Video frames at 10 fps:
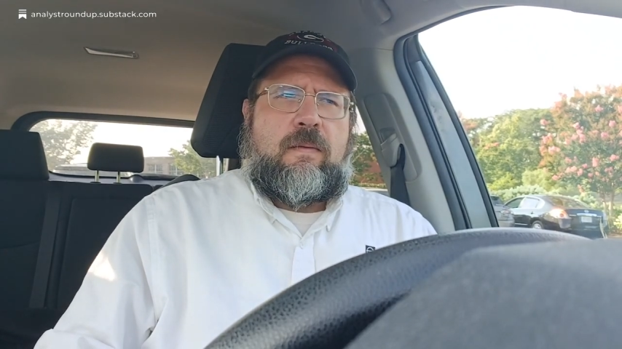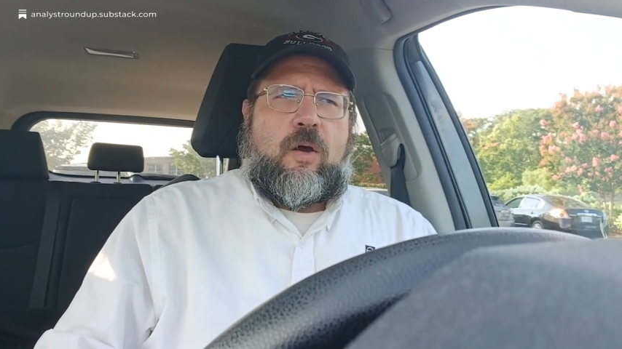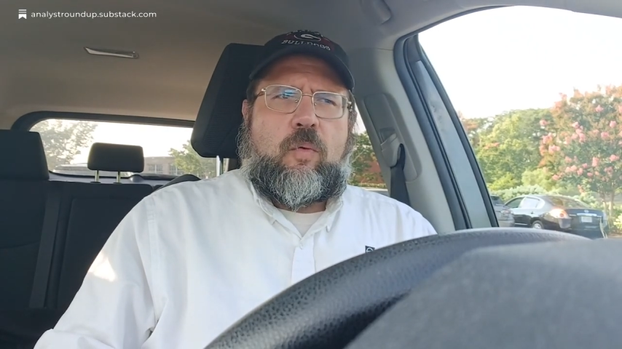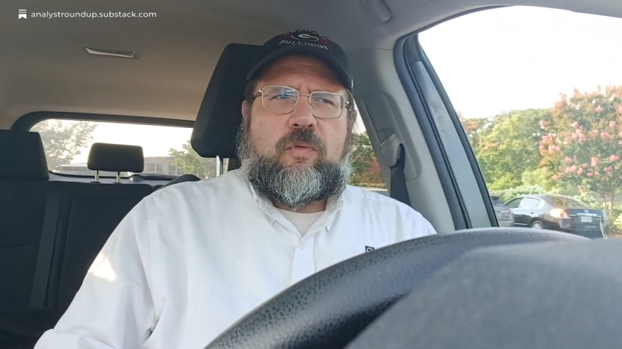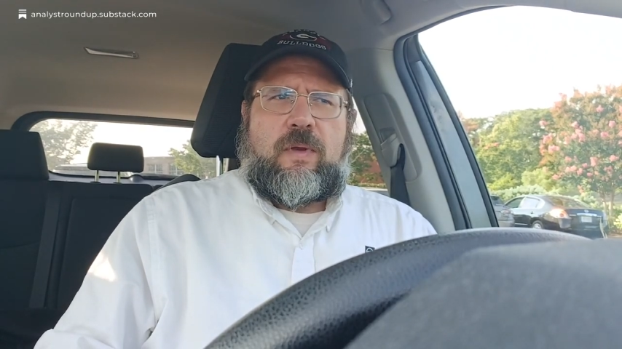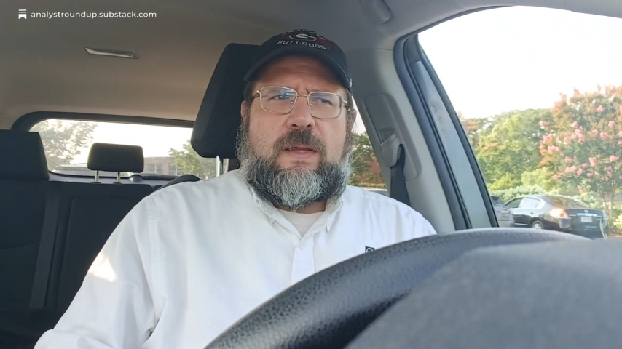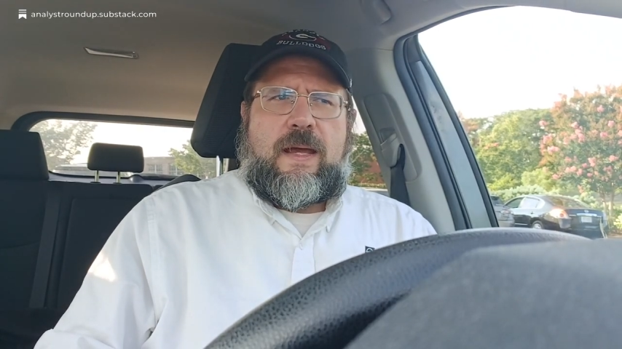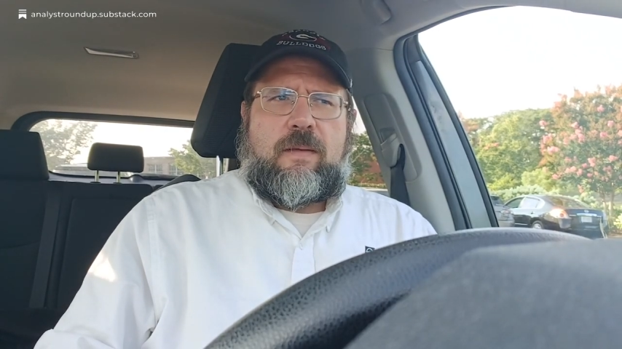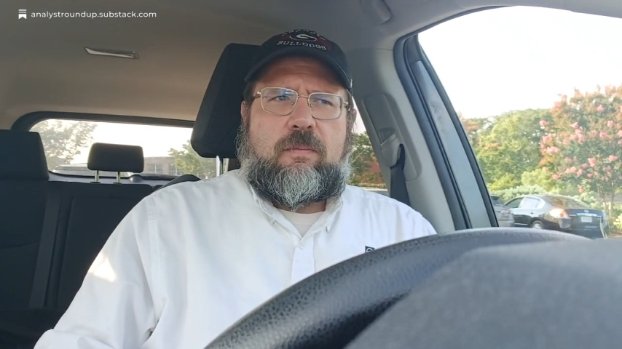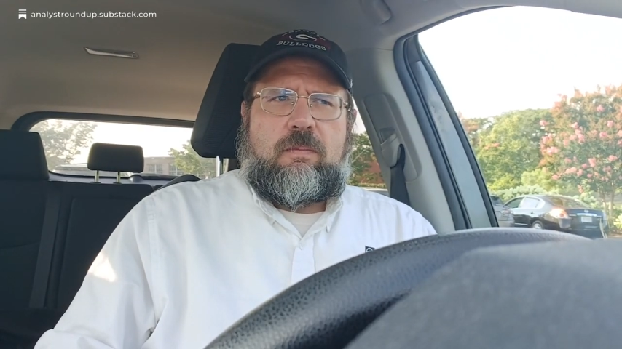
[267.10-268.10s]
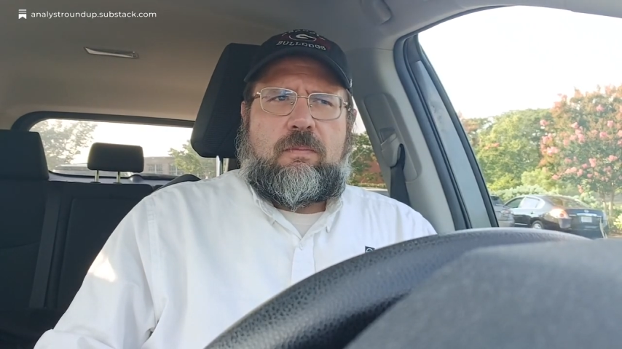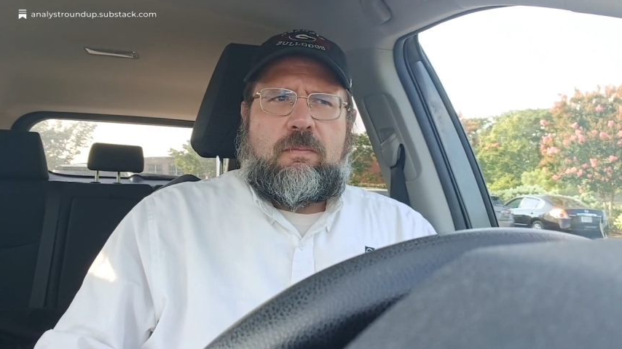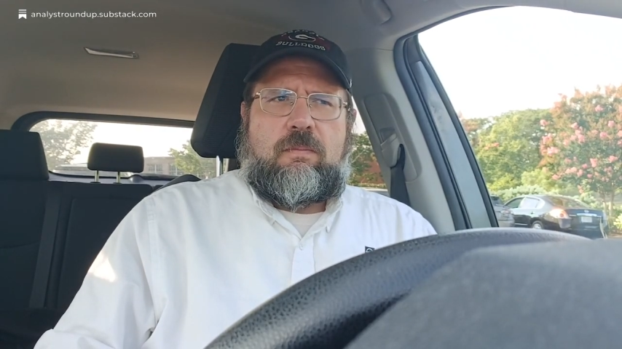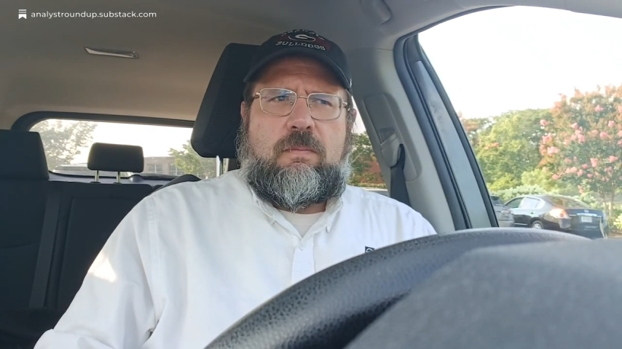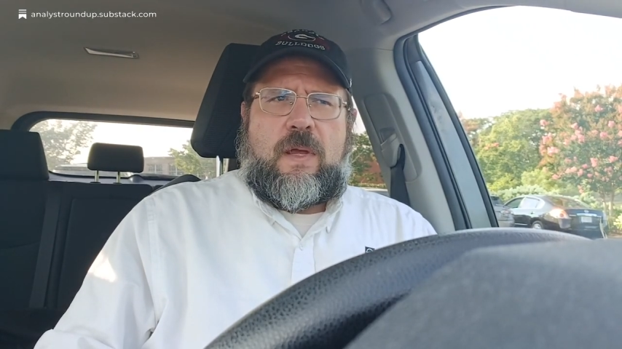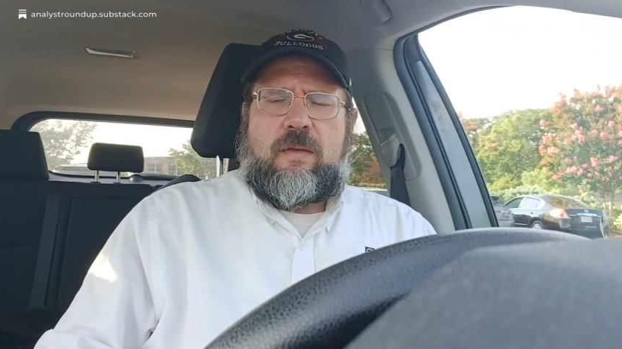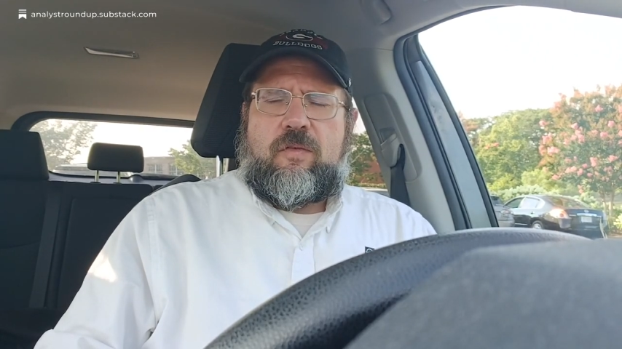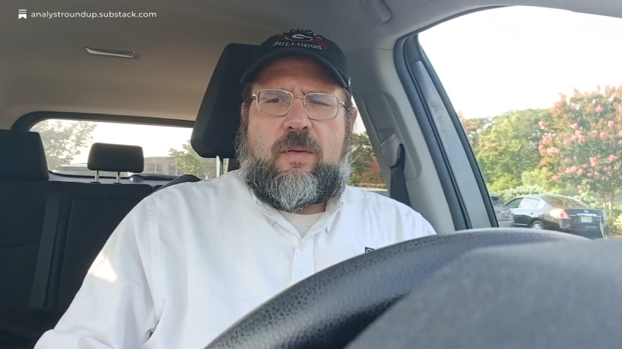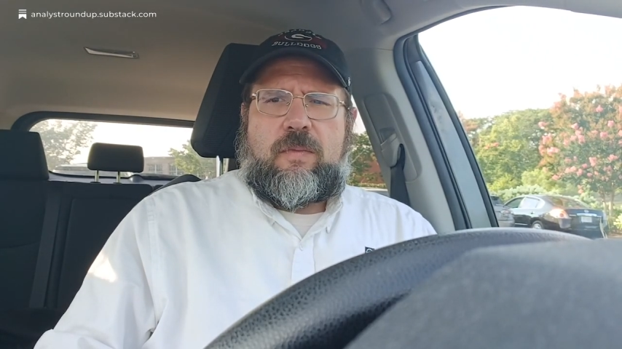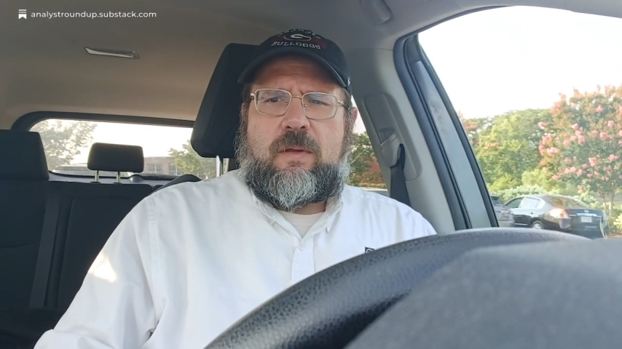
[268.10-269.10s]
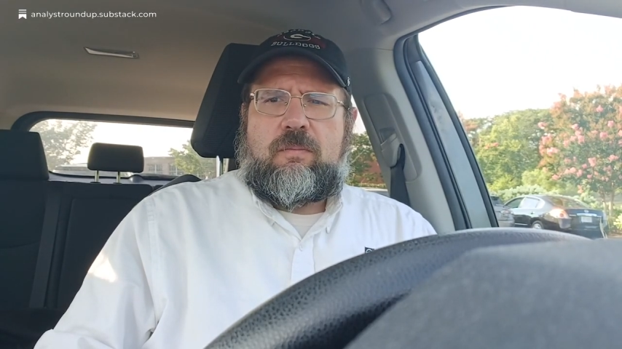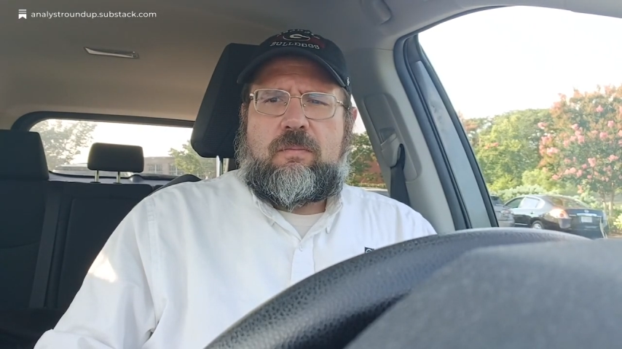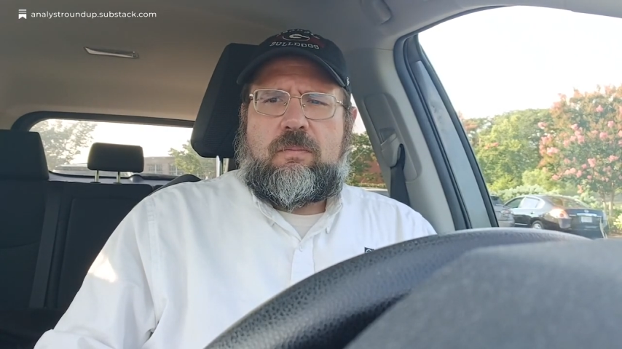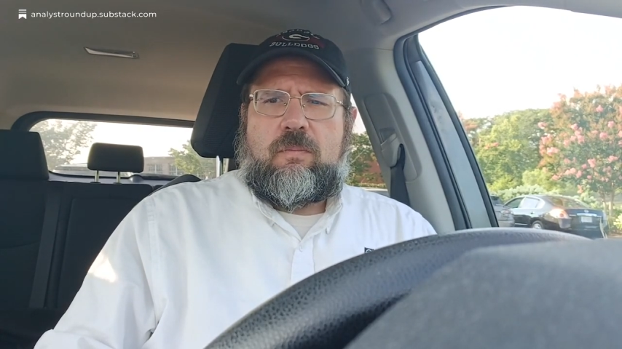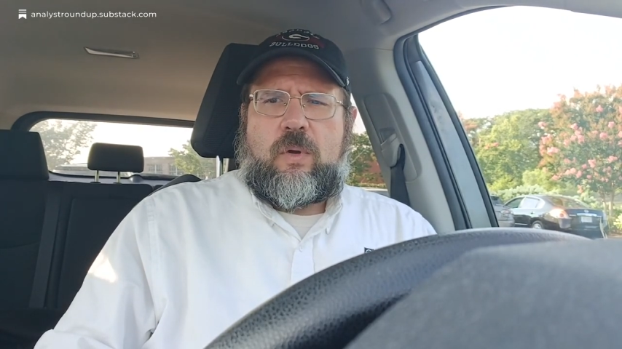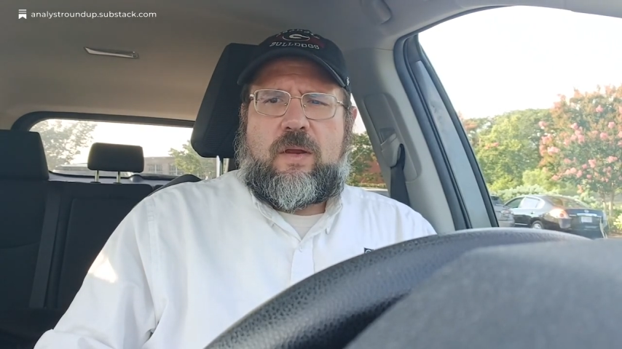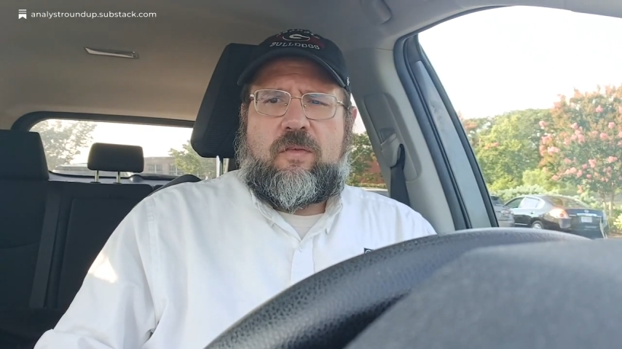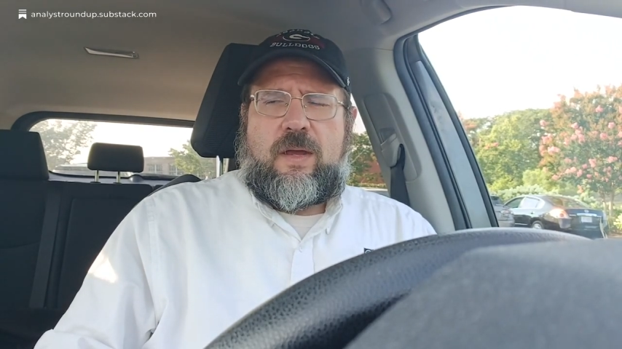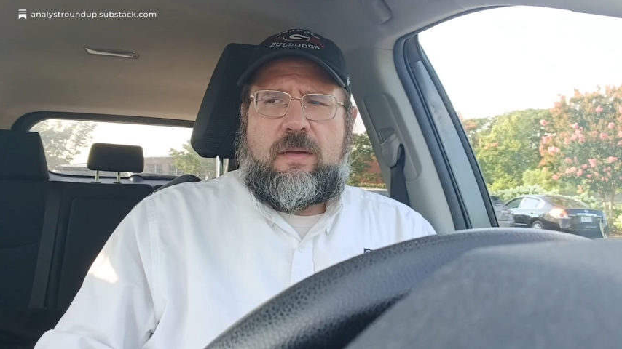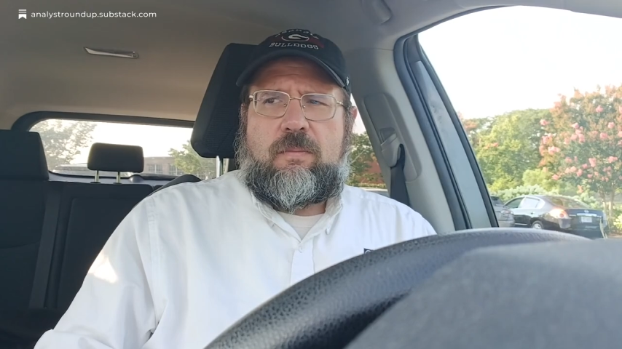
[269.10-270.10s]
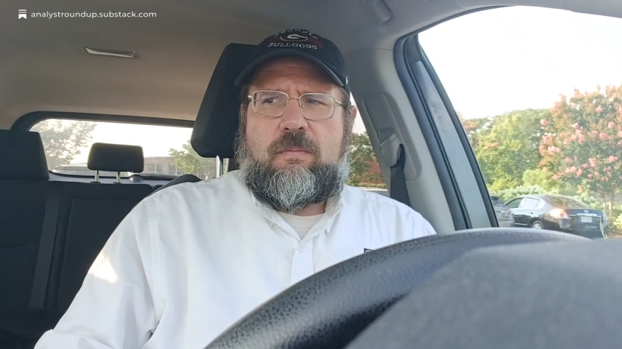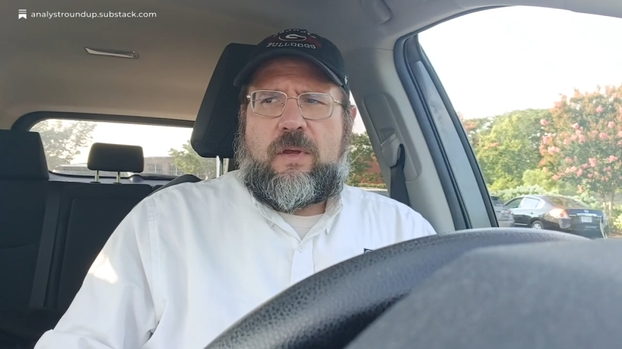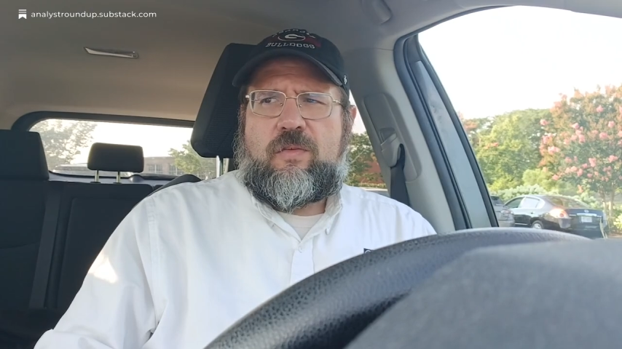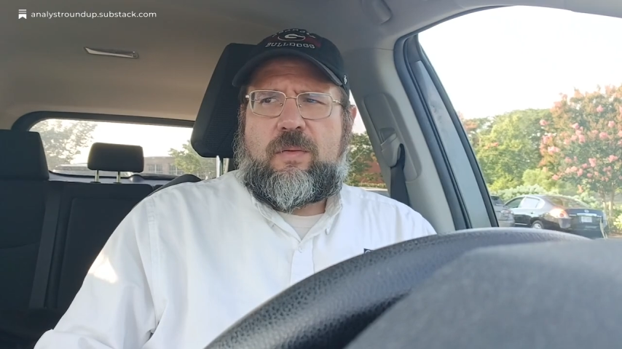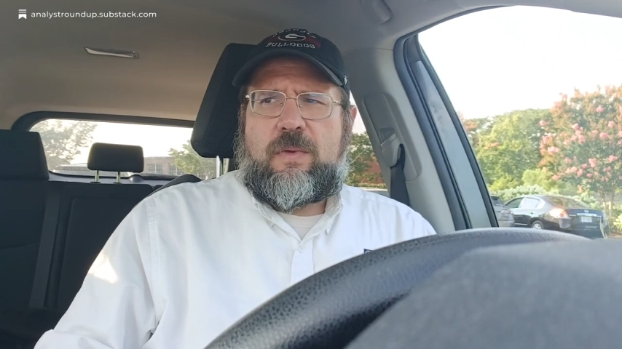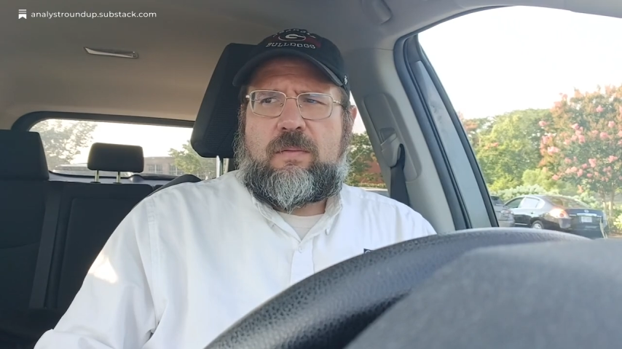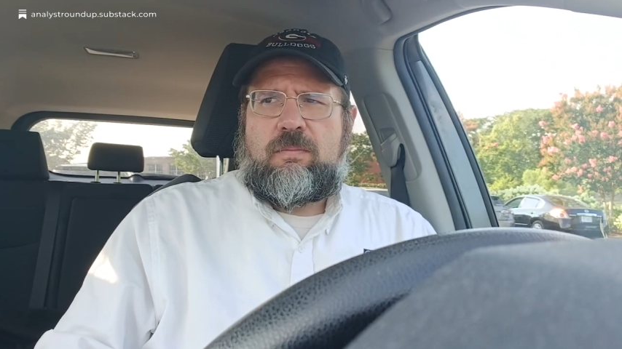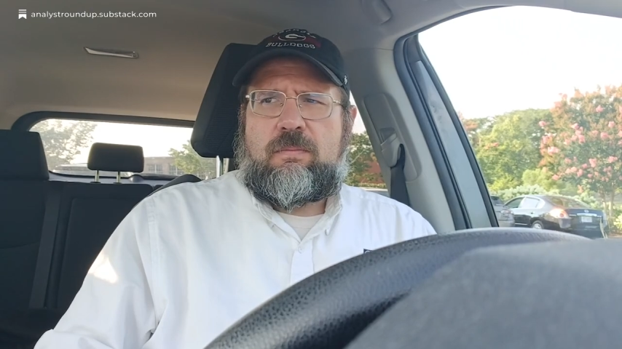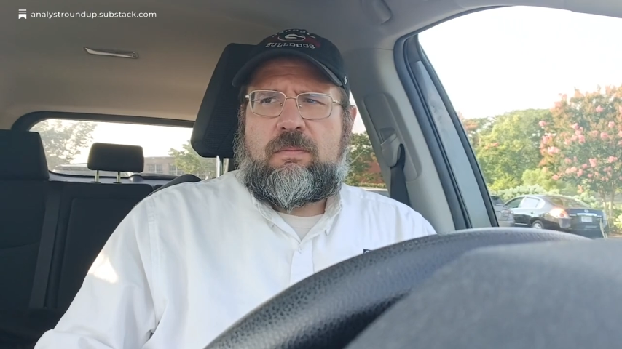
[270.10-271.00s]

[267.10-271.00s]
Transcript: Hopefully that meant something. What I said meant something.